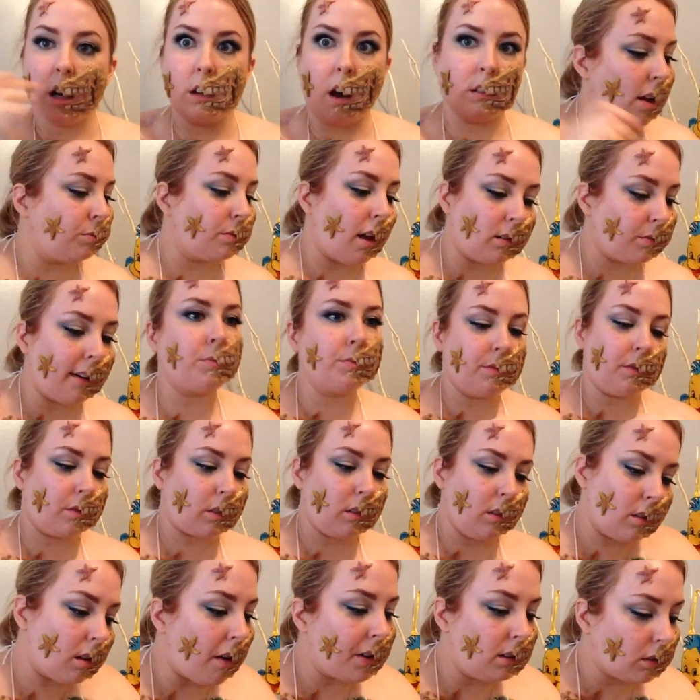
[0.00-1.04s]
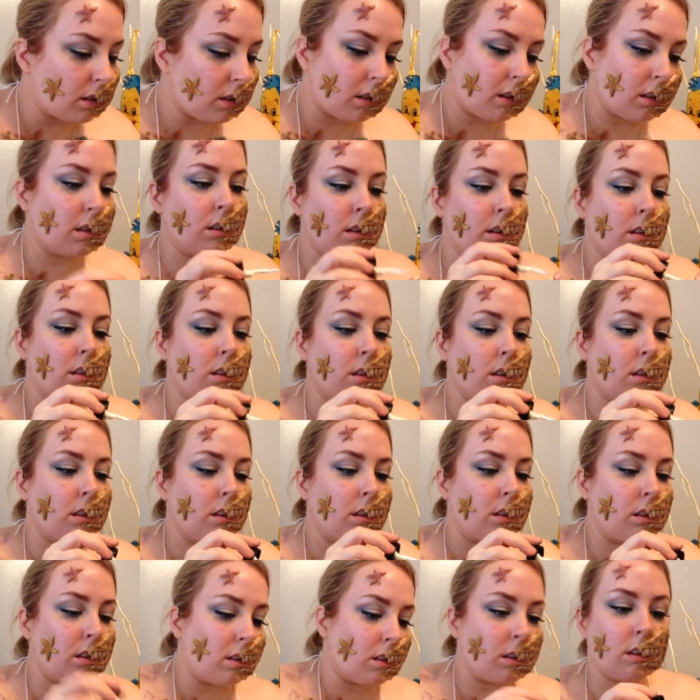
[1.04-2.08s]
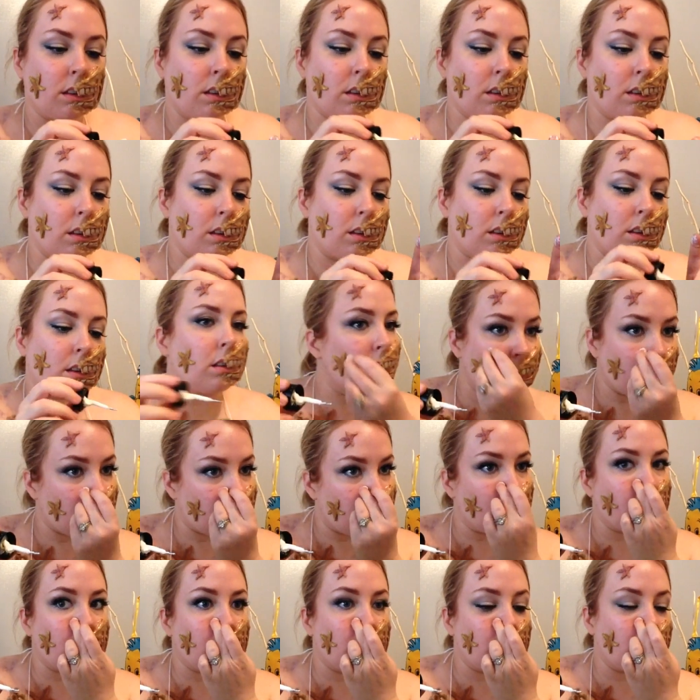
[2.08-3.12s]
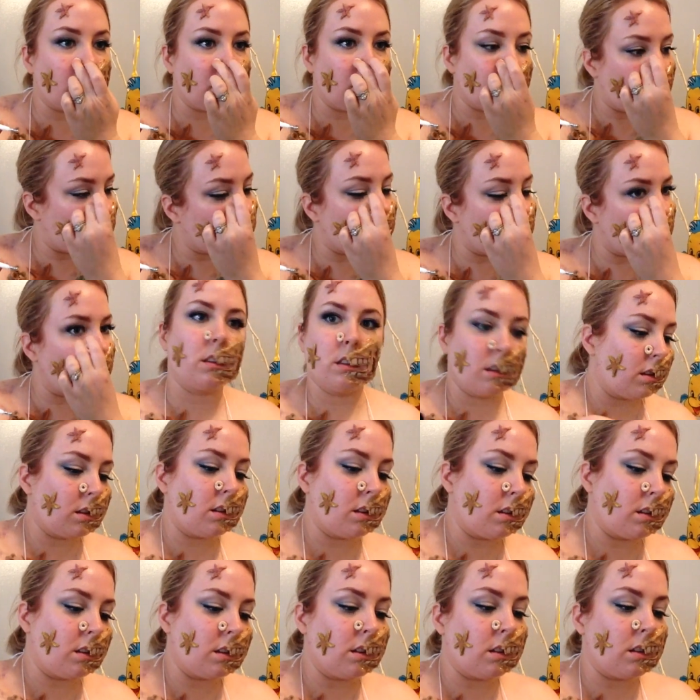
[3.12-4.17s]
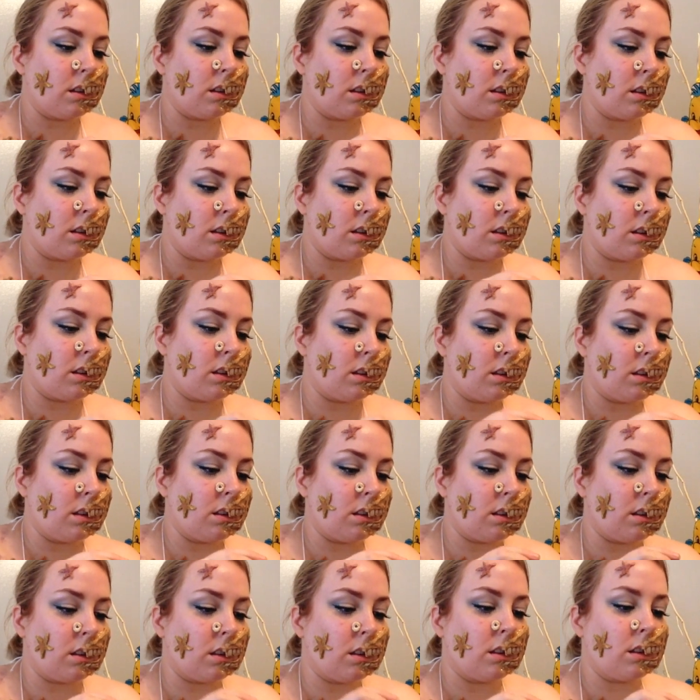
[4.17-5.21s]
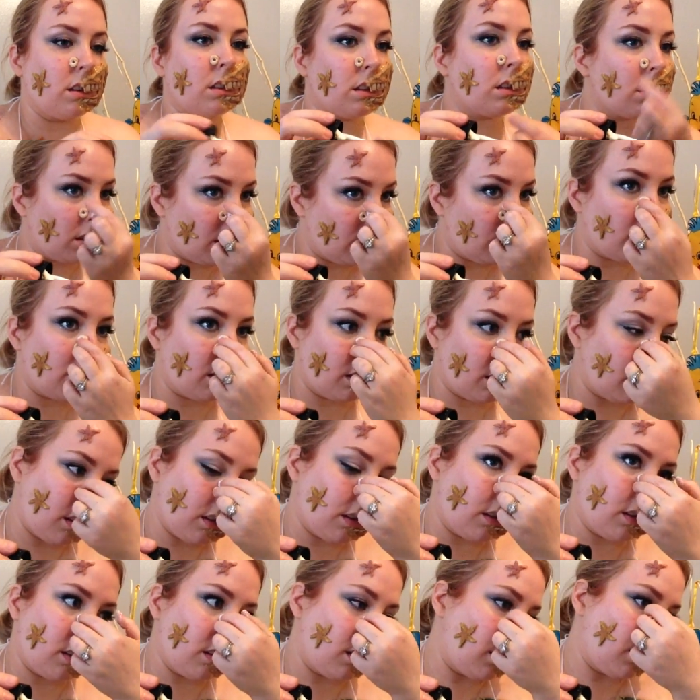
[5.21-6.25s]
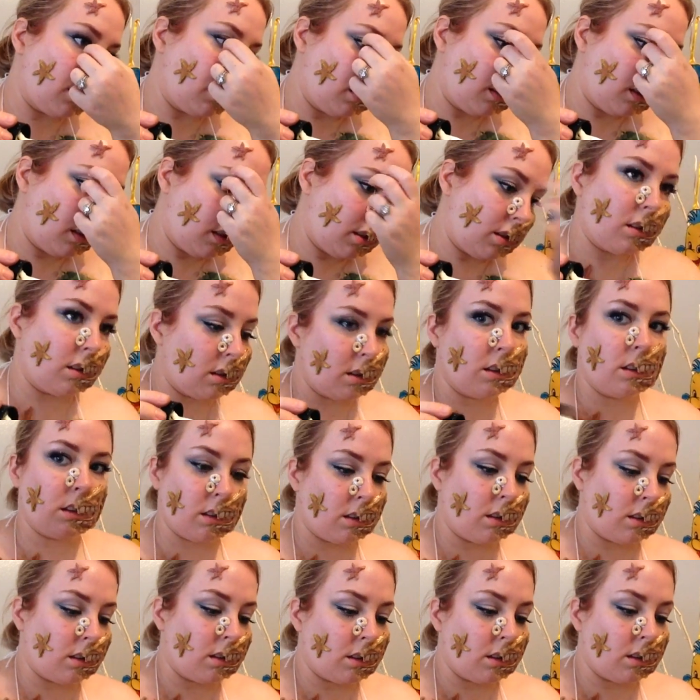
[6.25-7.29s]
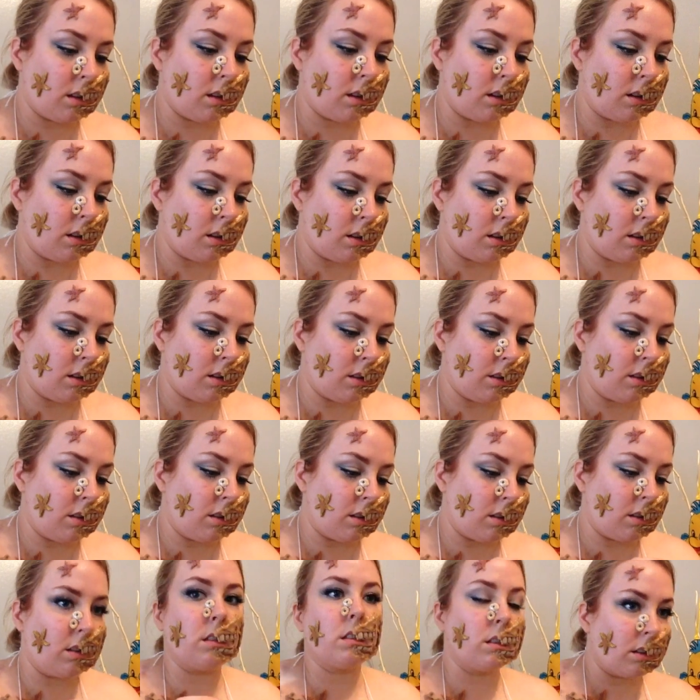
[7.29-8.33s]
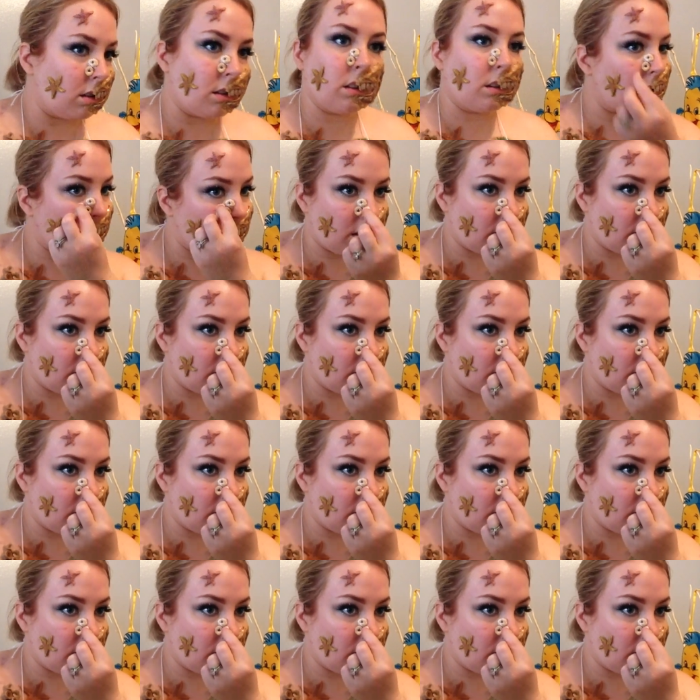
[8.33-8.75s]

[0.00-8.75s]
And now I'm just sticking on Cheerios with liquid latex to make the barnacles on my face.